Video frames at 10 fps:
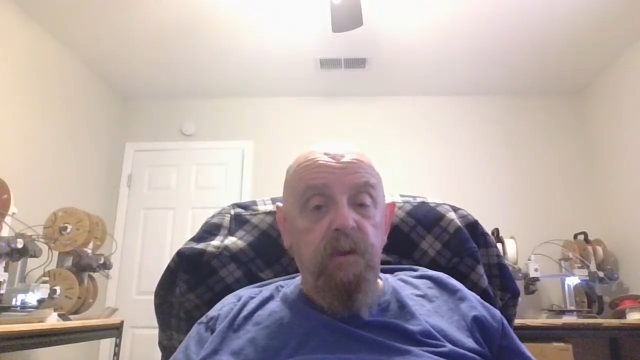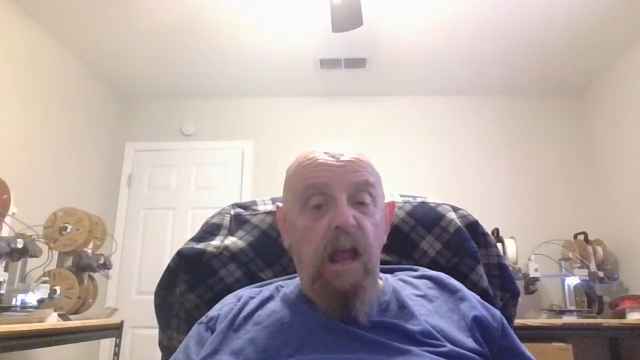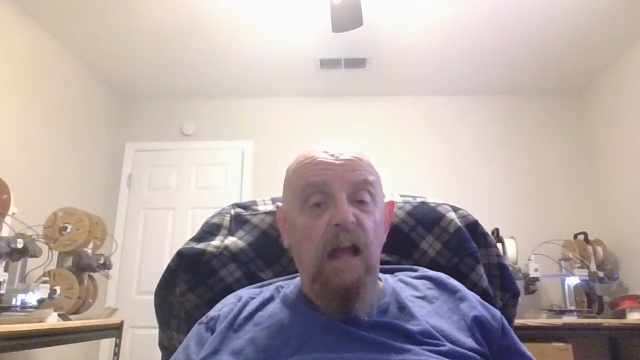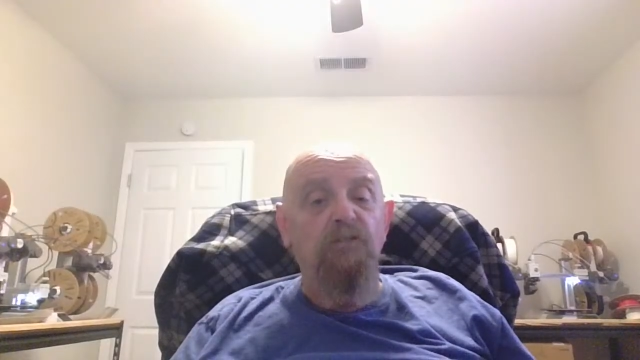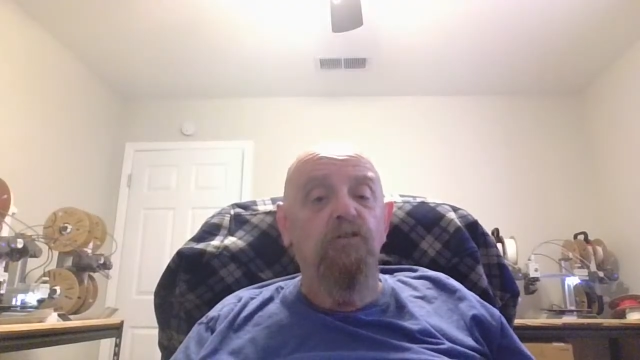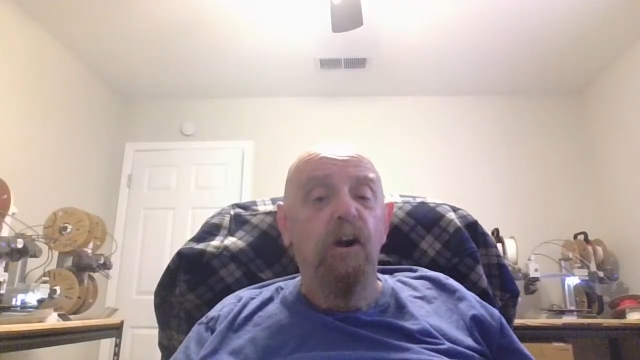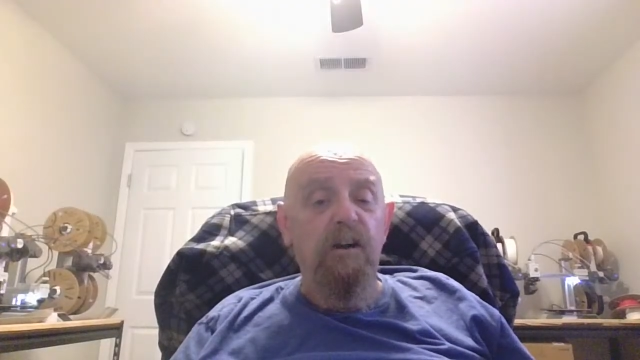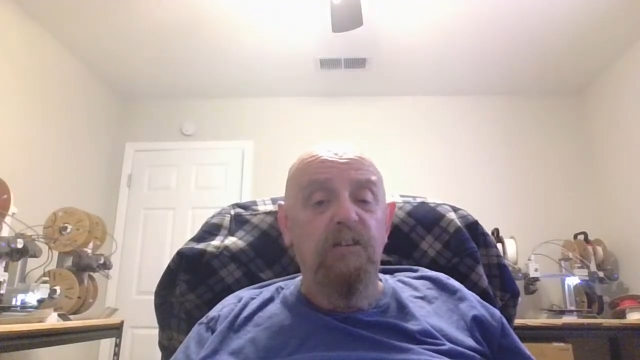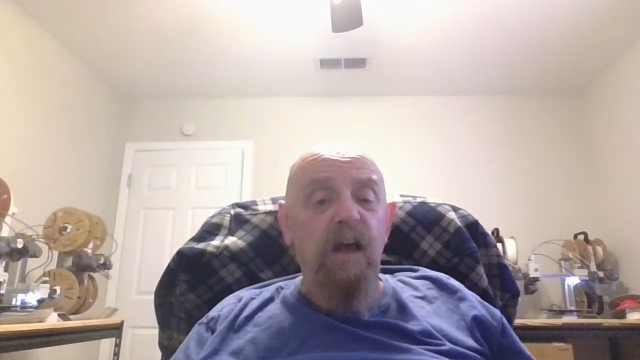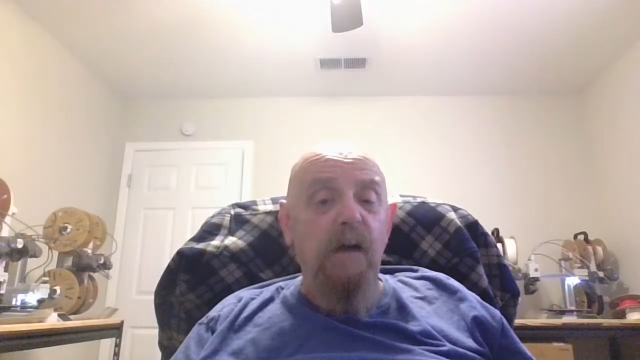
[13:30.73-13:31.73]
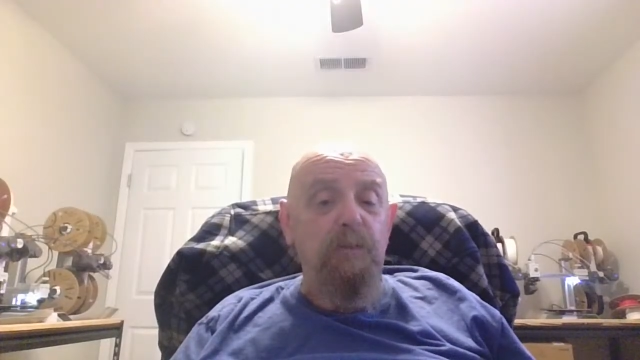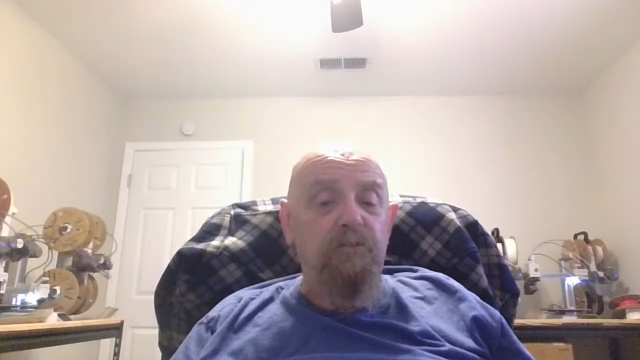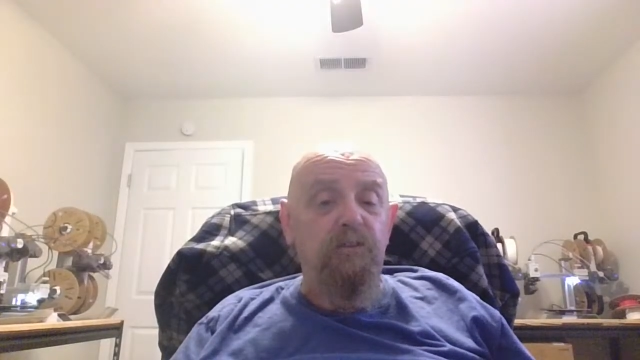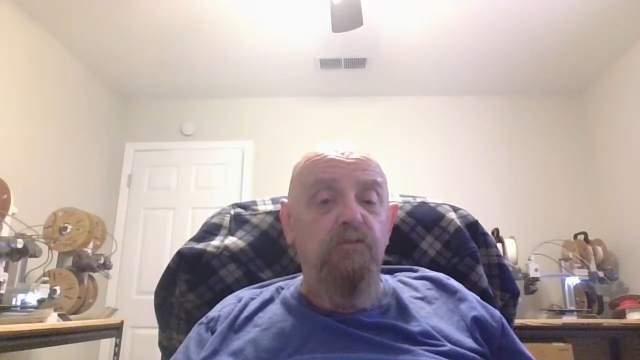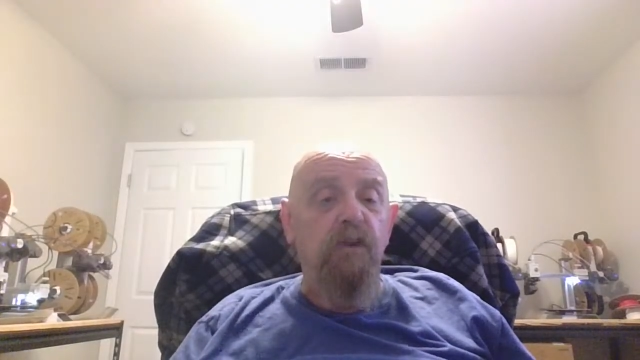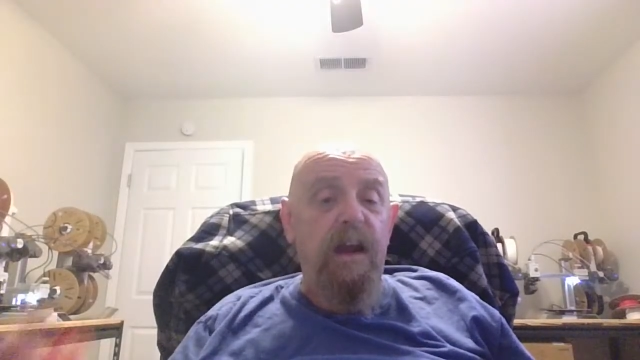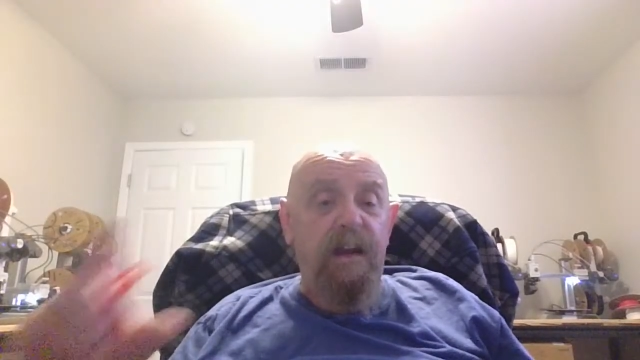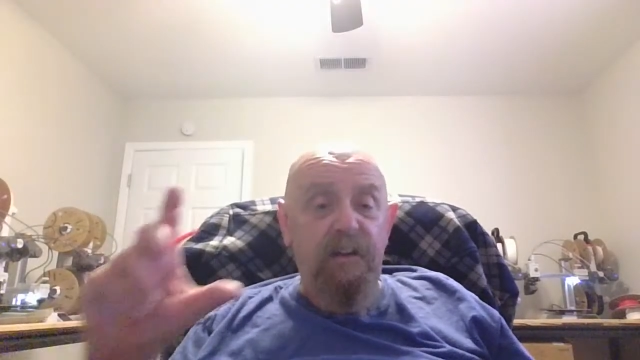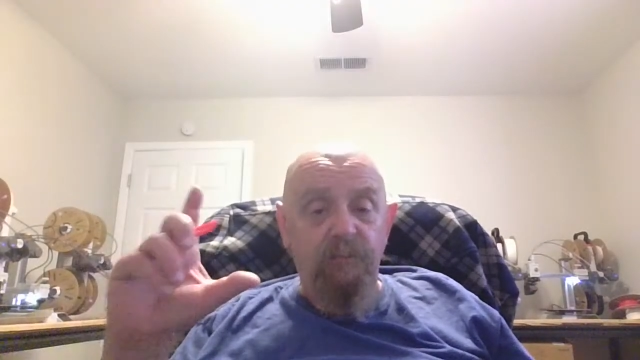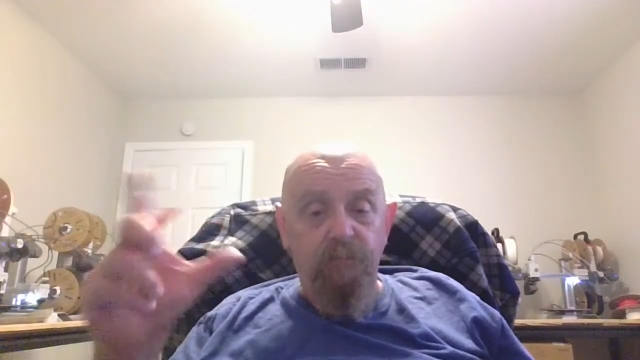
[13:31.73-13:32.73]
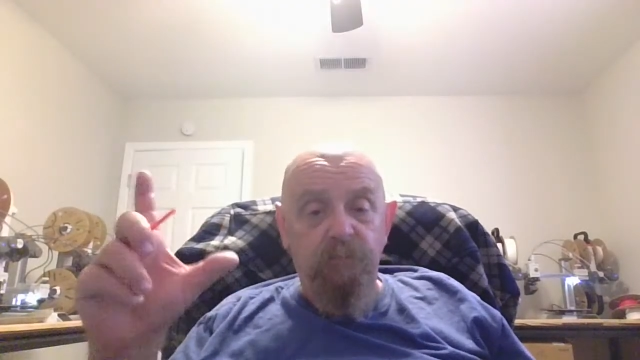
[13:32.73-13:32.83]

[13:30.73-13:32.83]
and start a Thomas the Train